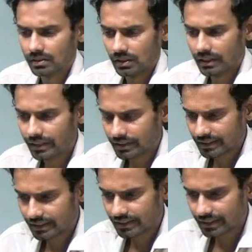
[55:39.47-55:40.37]
here
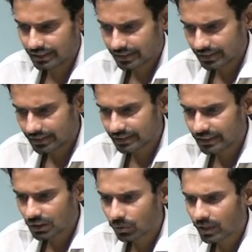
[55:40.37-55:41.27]
6, here 6, is
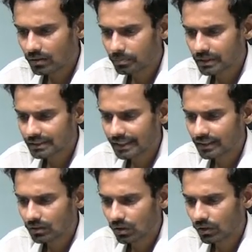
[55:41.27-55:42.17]
it 12%
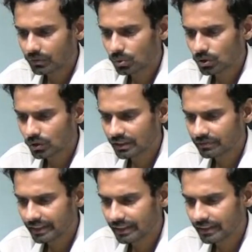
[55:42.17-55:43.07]
of
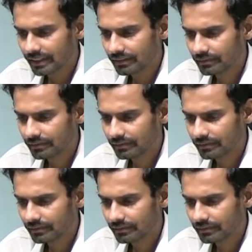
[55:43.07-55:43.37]
2500?